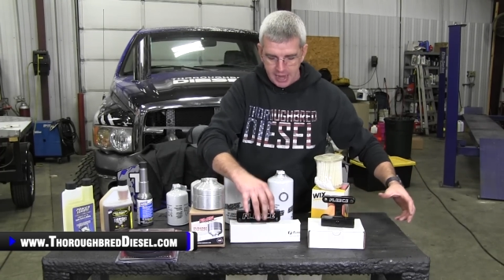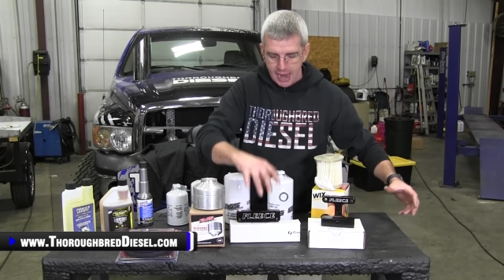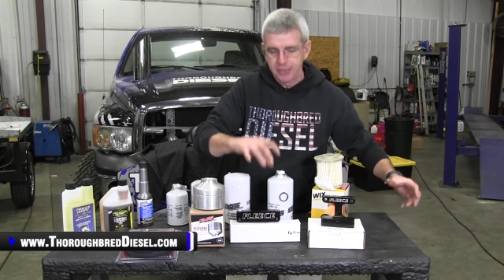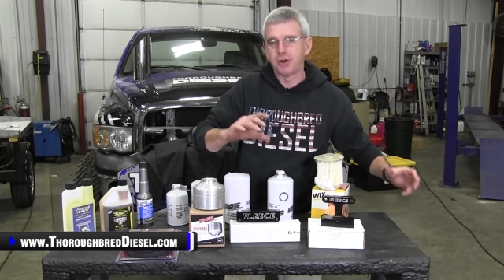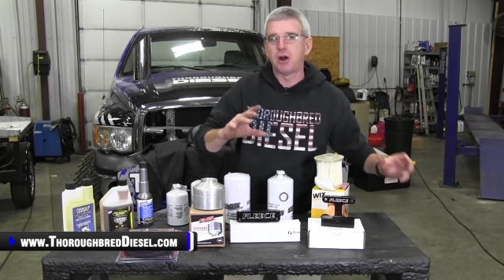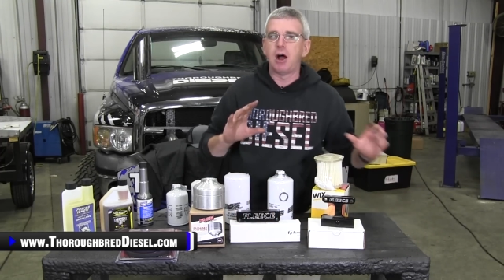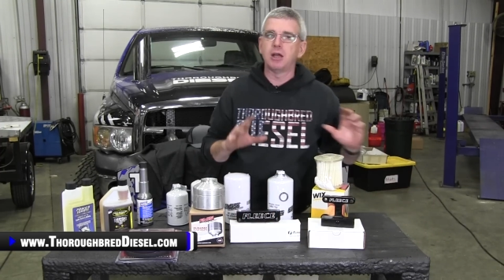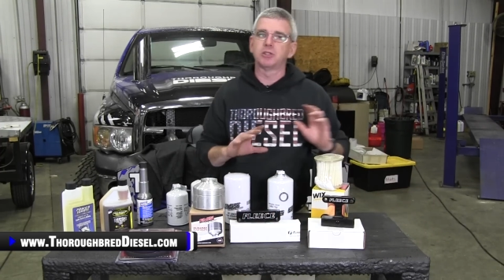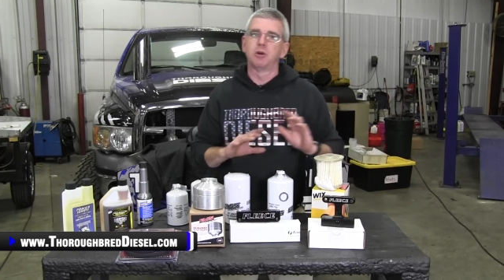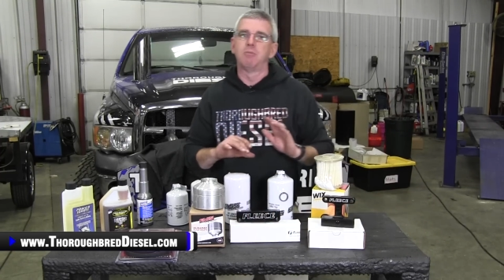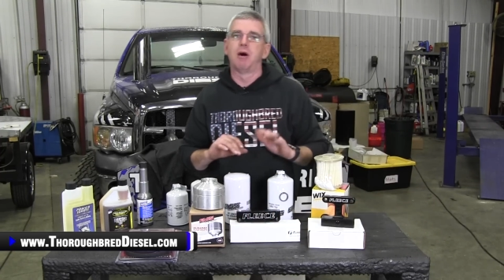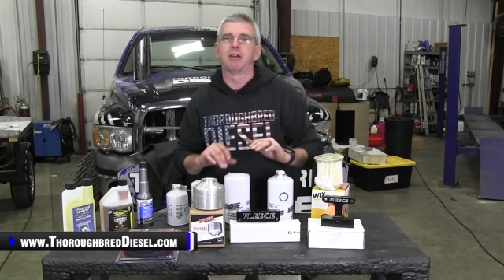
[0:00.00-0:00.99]
and they're
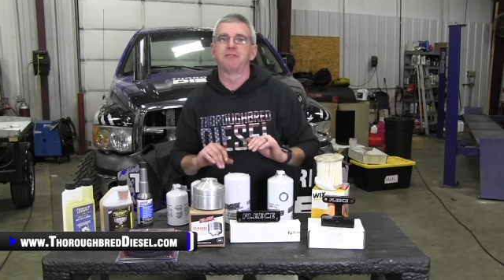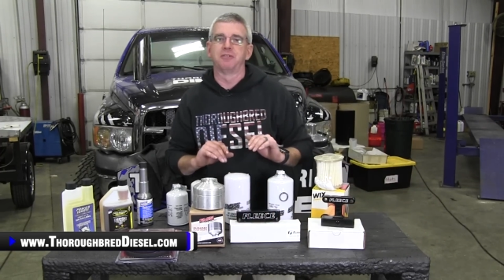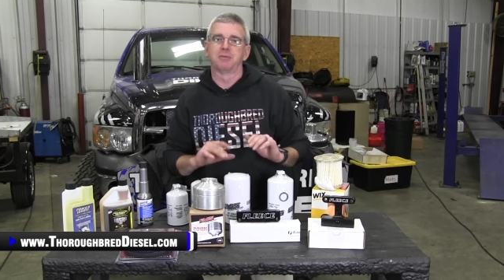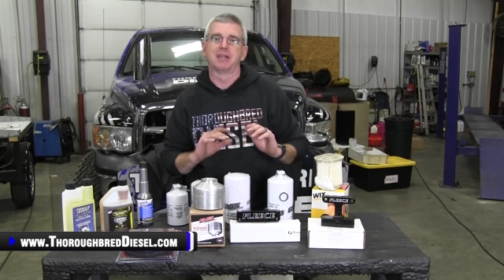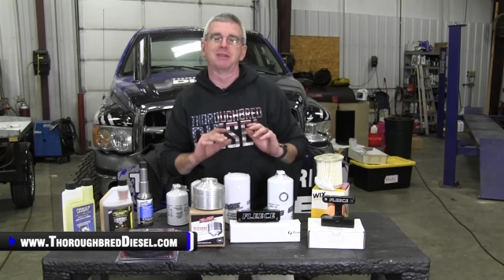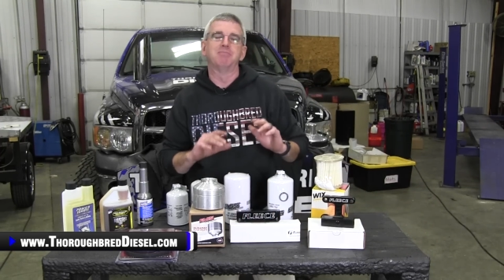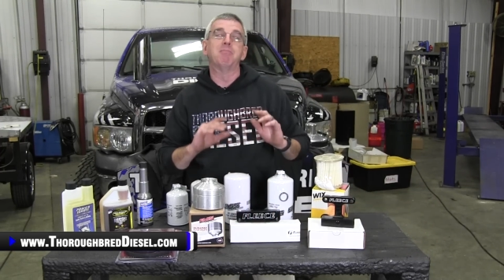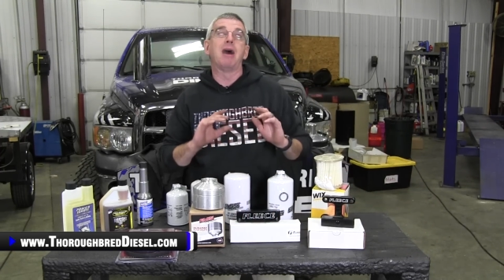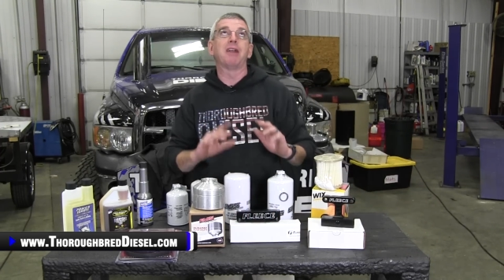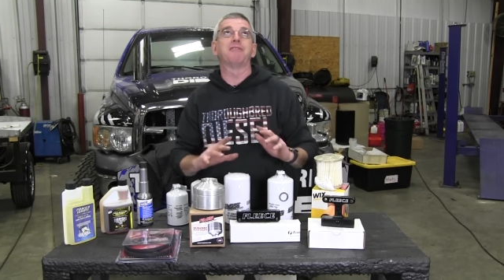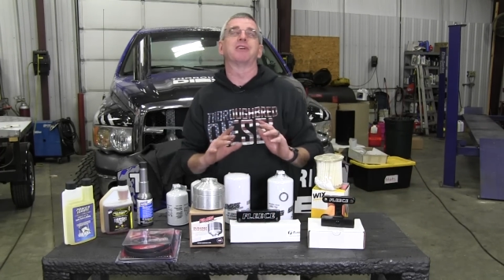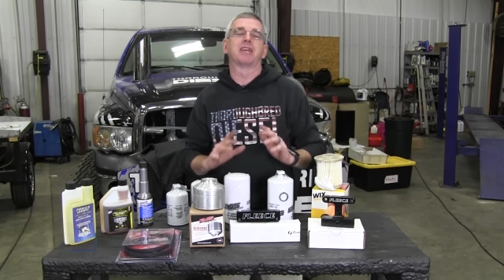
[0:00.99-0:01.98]
also modif
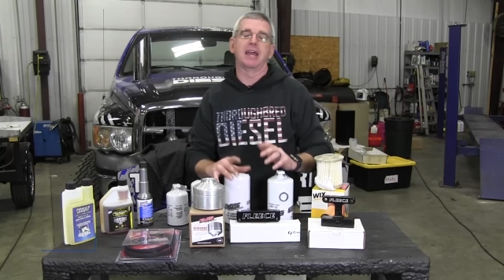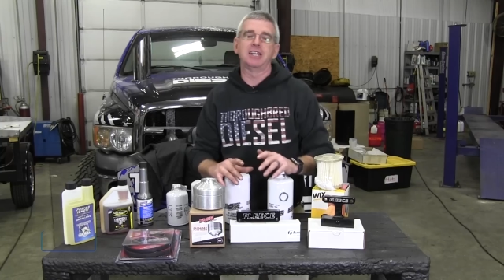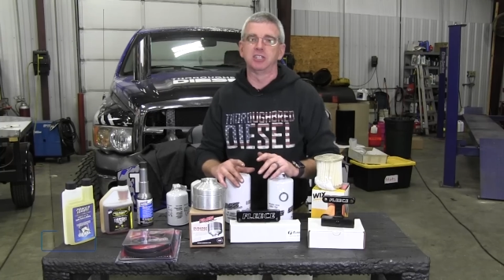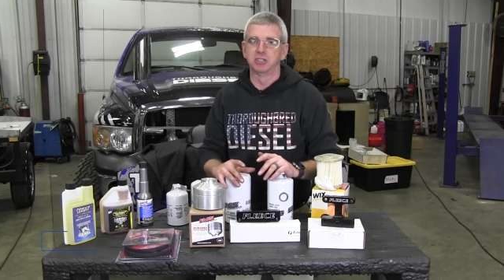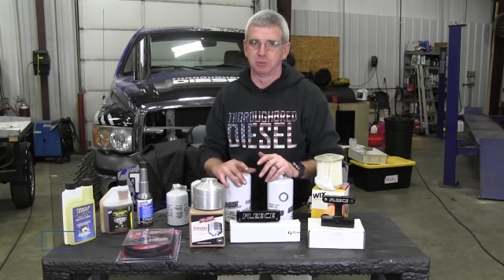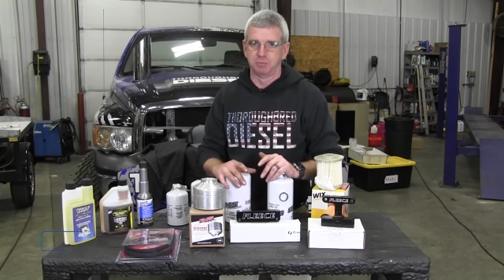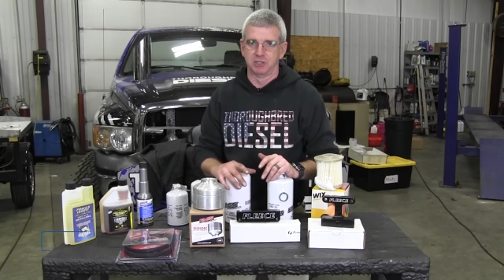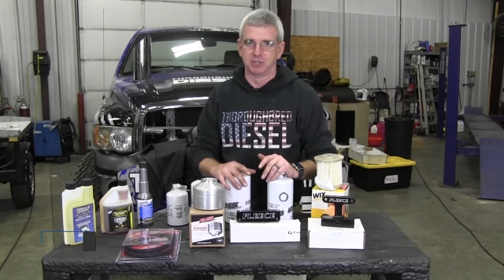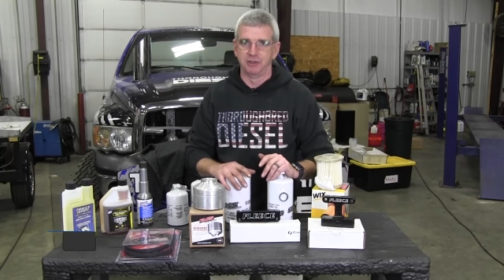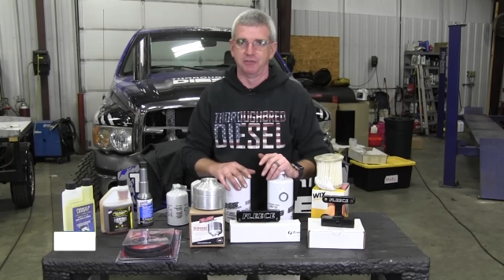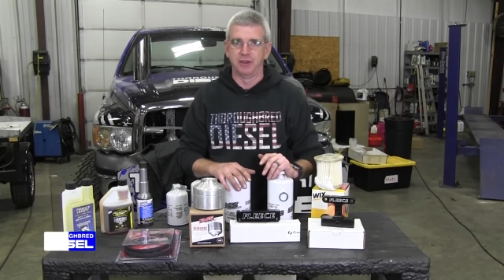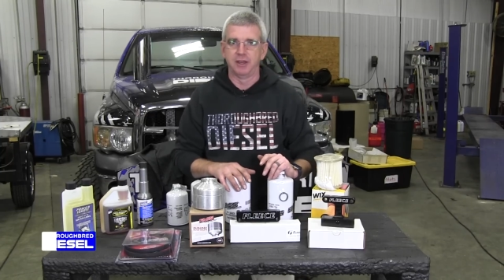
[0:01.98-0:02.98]
modification
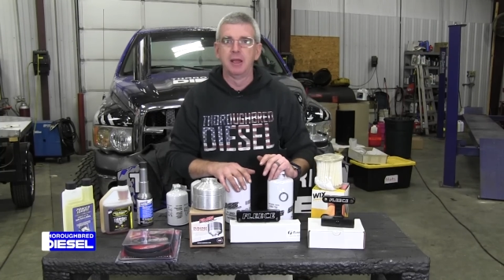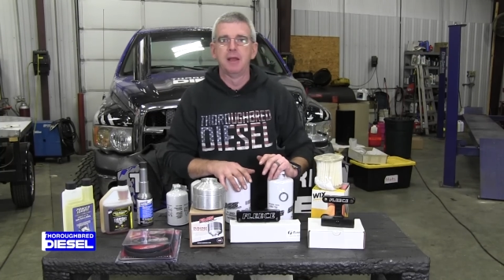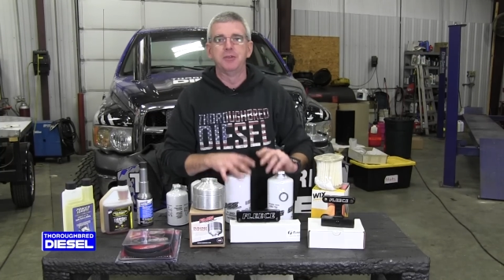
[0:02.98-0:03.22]
specific.